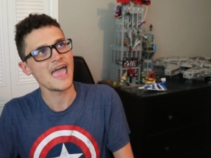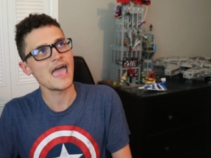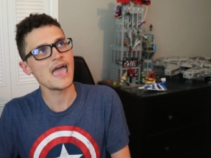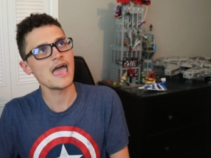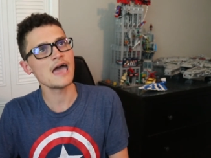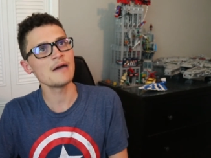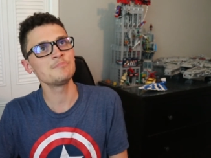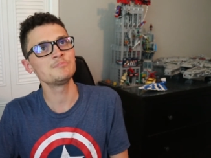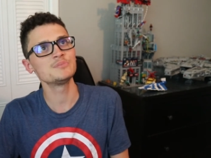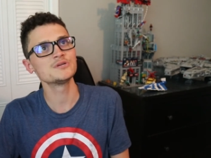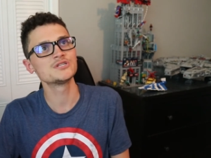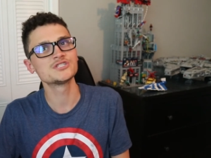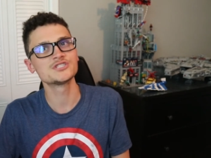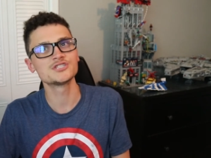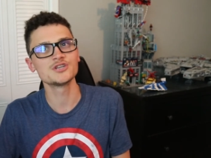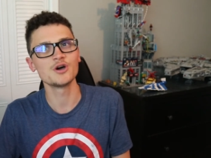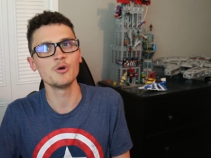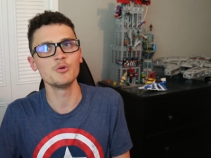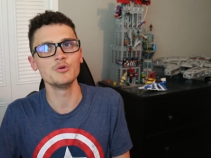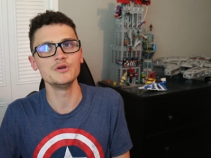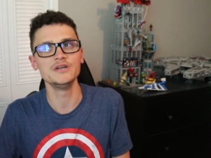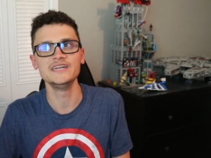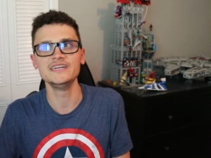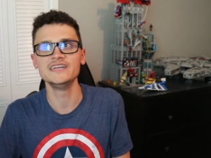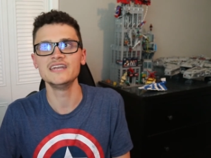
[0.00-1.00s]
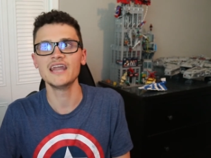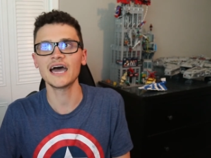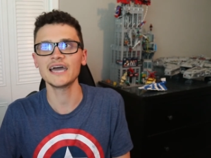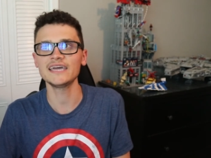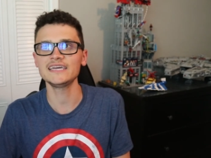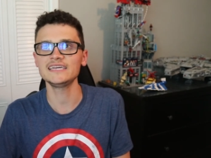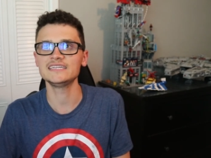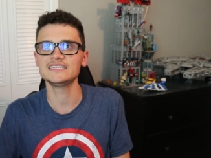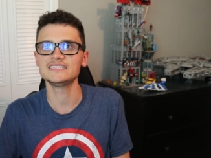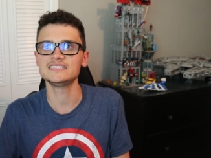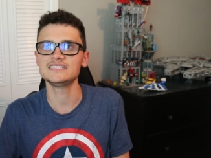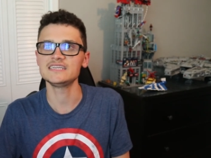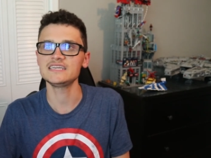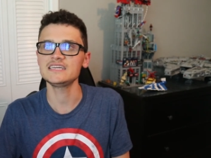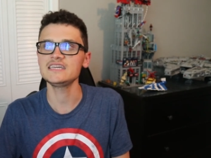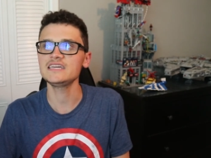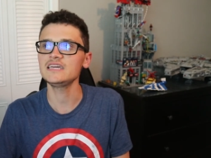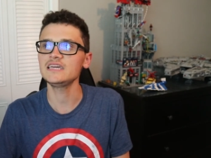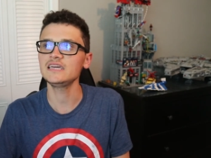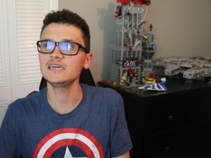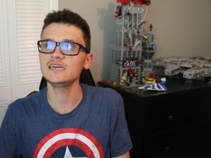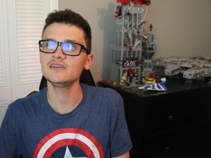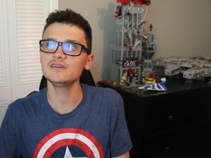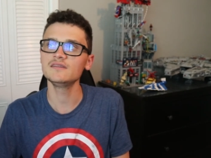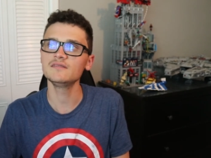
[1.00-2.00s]
episode
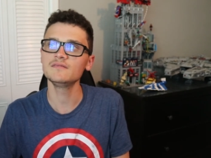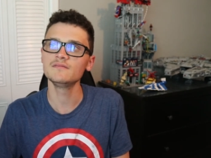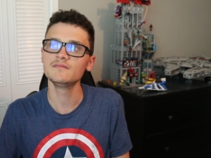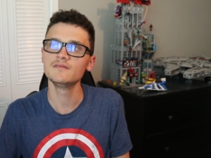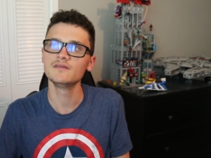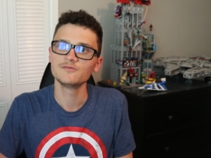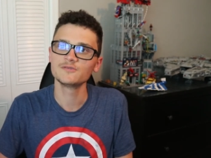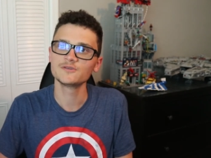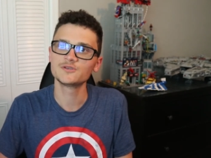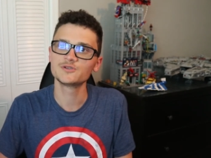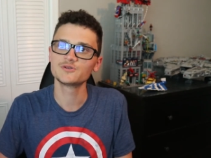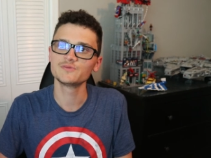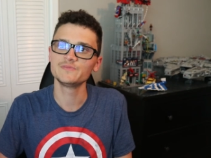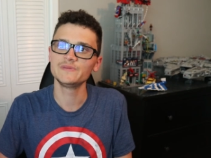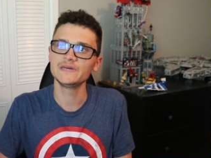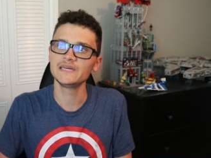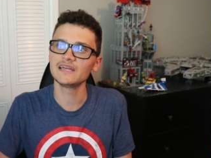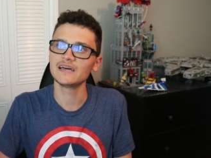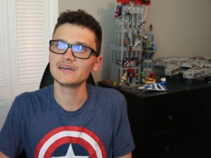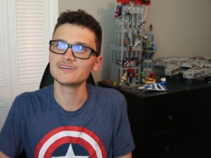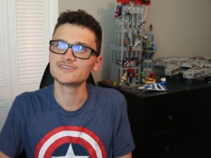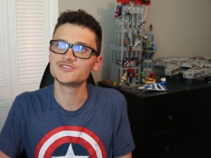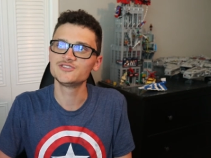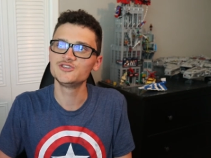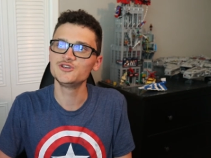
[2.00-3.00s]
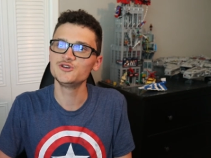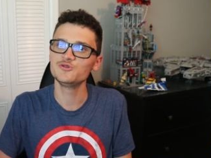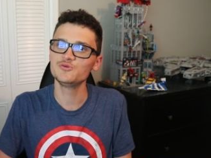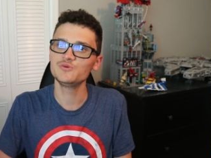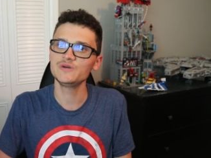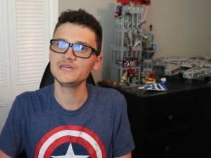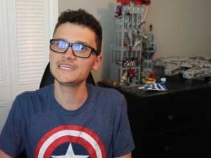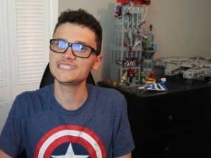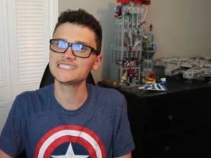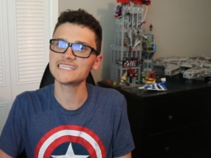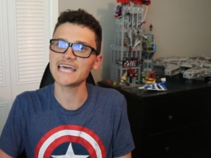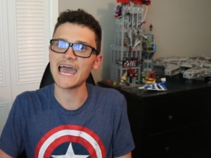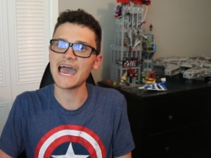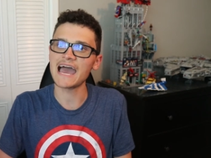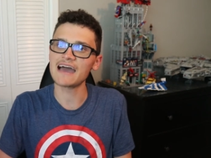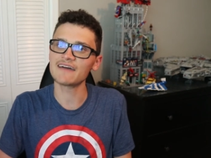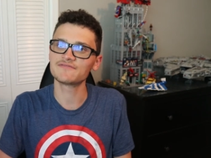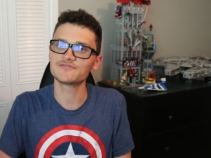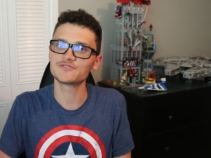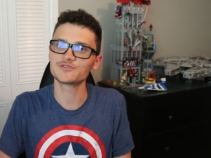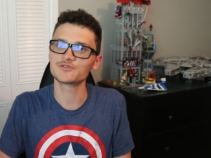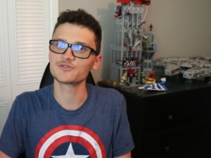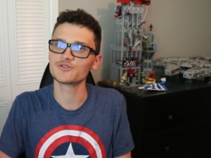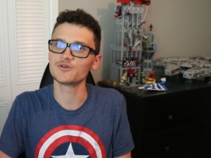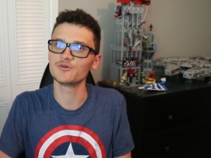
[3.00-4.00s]
19, which would be 2 weeks
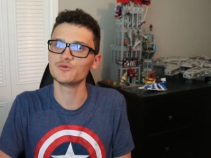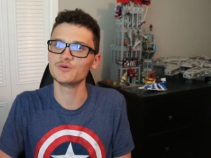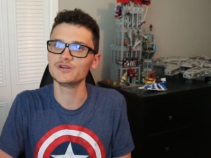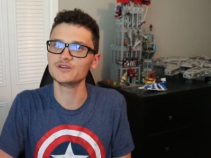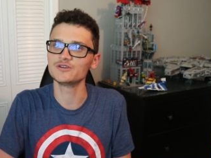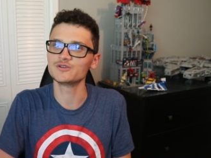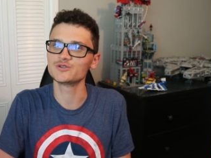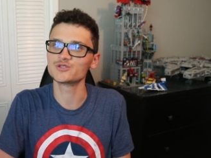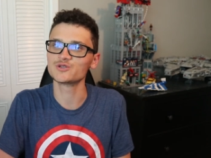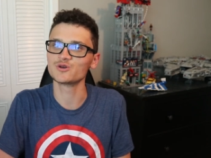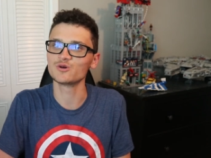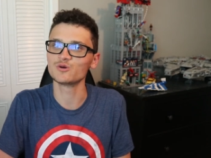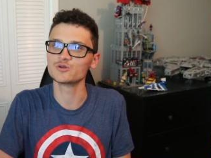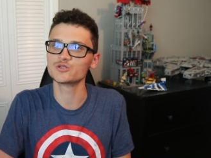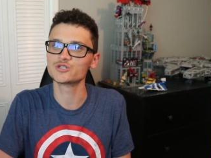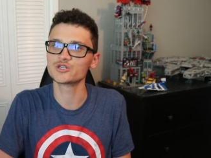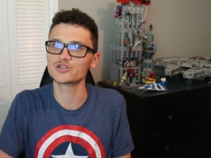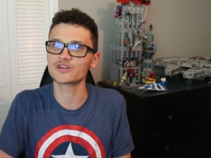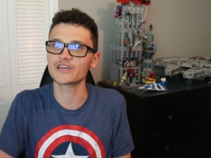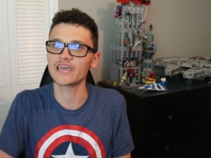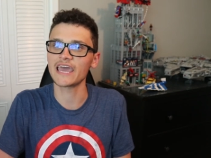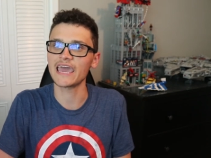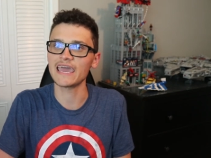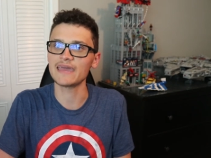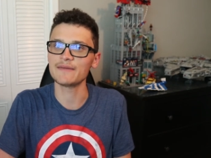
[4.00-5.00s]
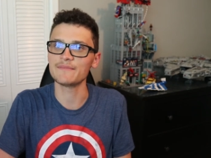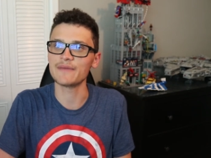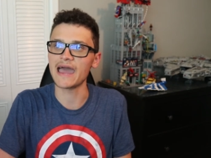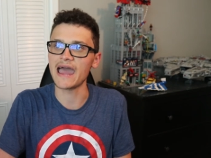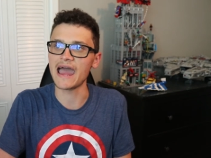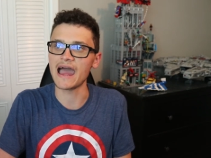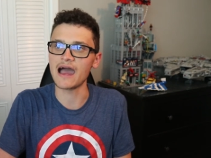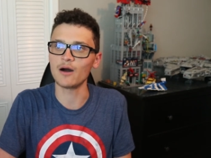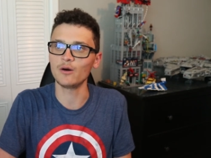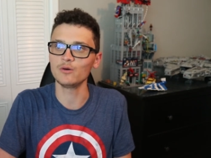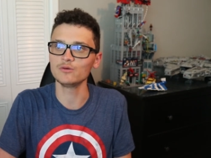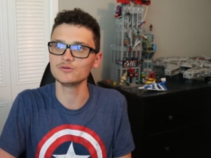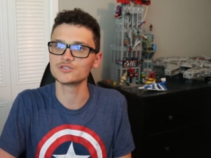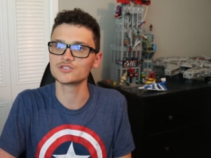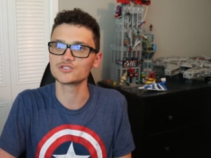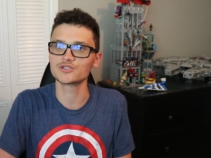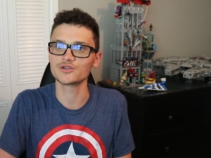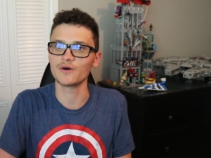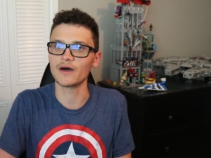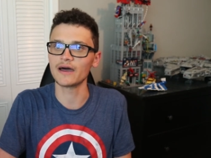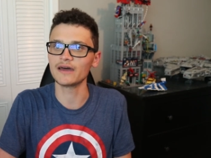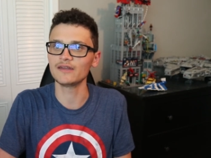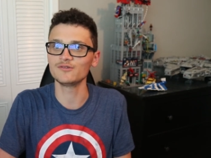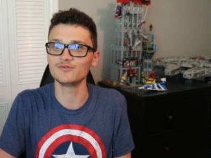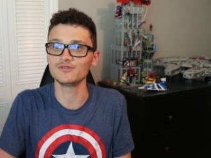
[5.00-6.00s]
after the Winter Soldier came out,
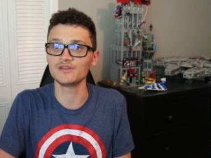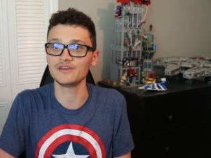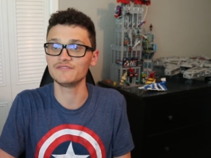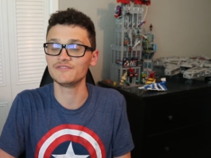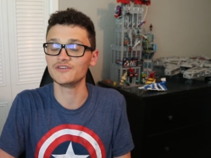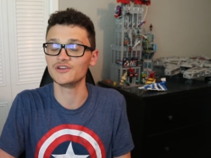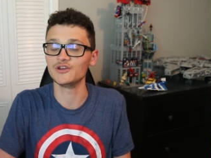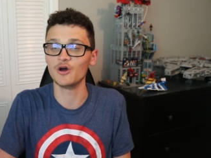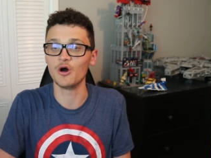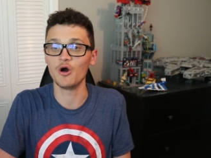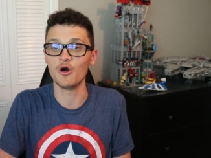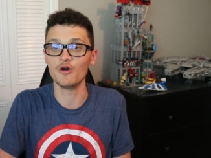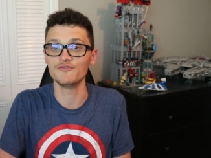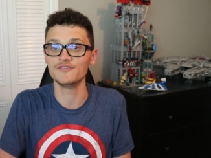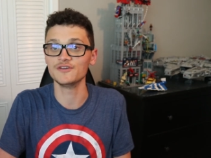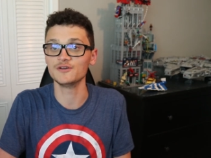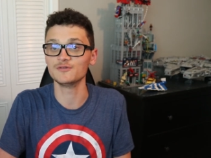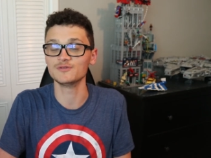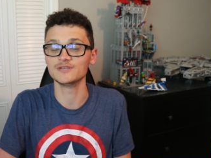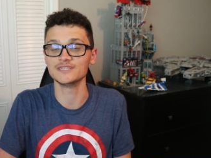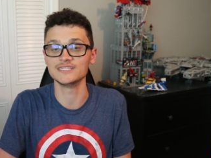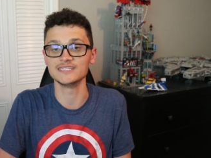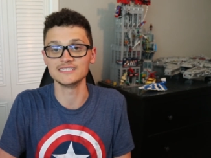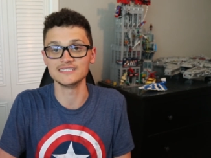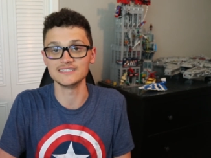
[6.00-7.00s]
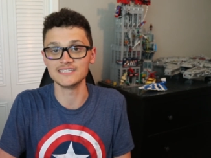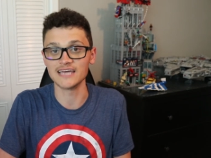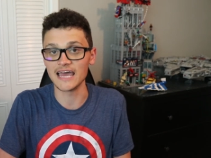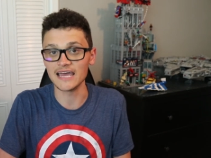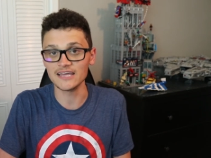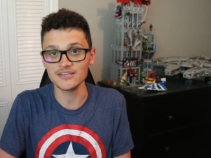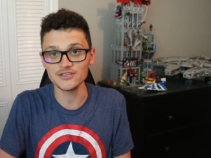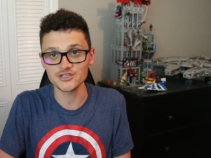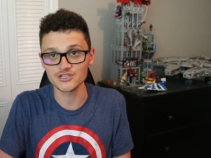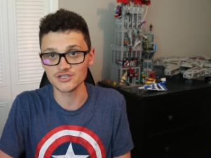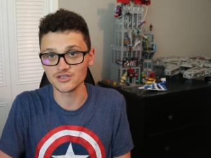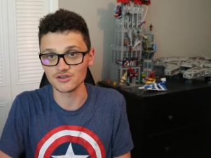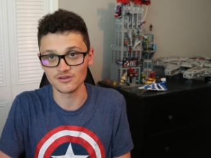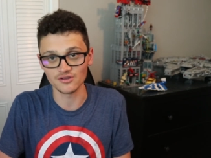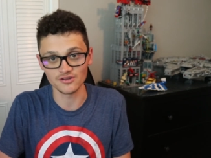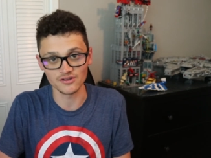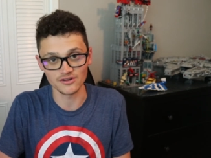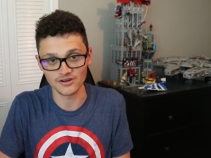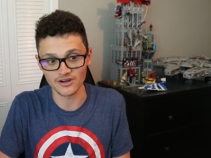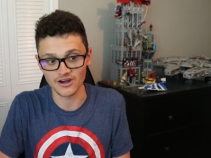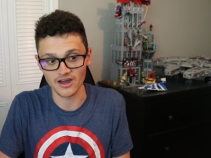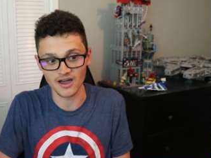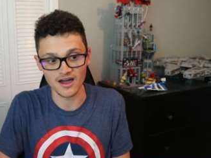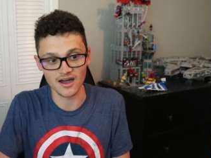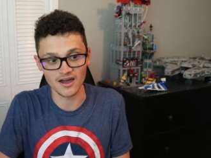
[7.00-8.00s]
so I don't even know if it was intentional
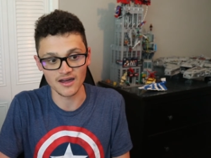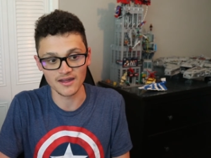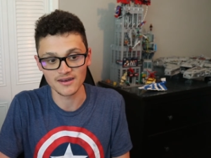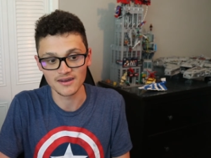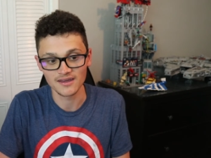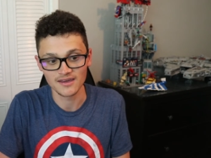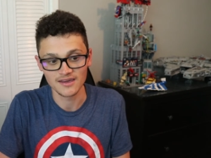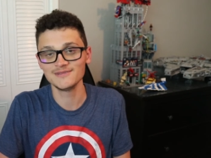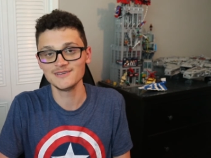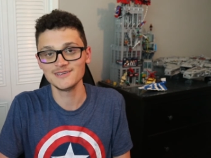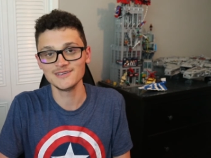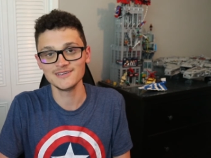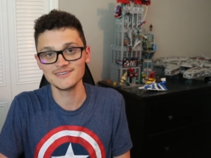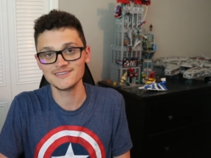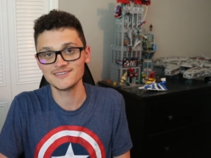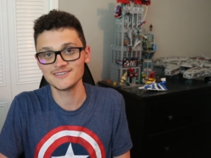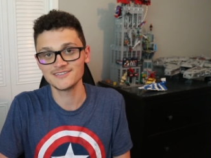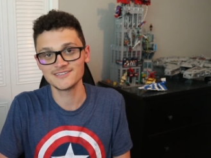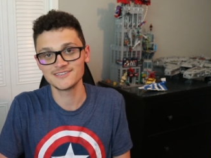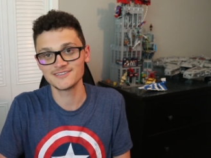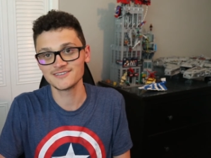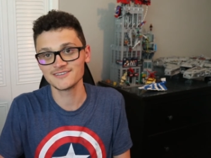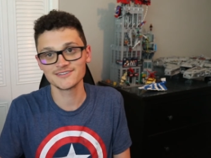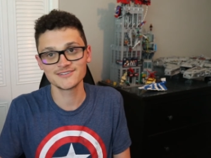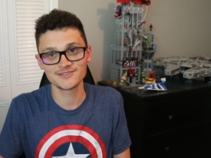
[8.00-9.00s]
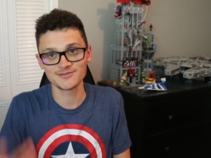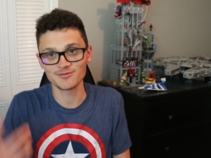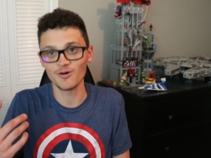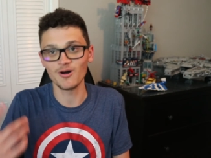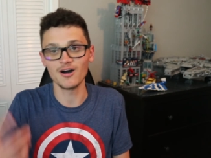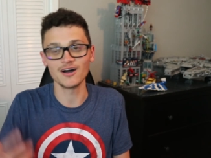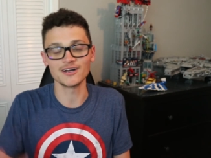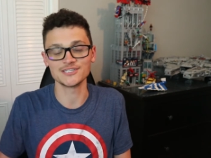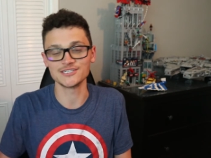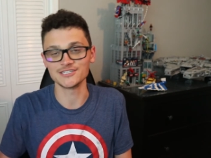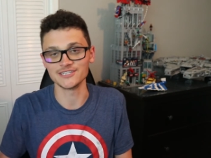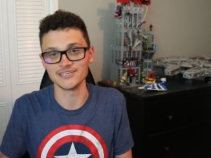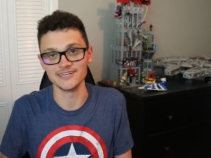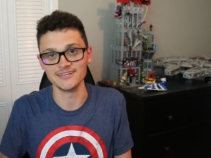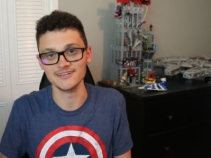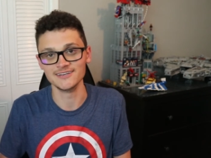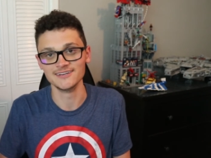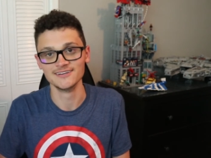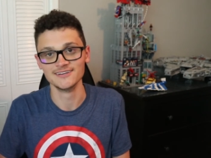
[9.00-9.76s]
or not. It's just watch it.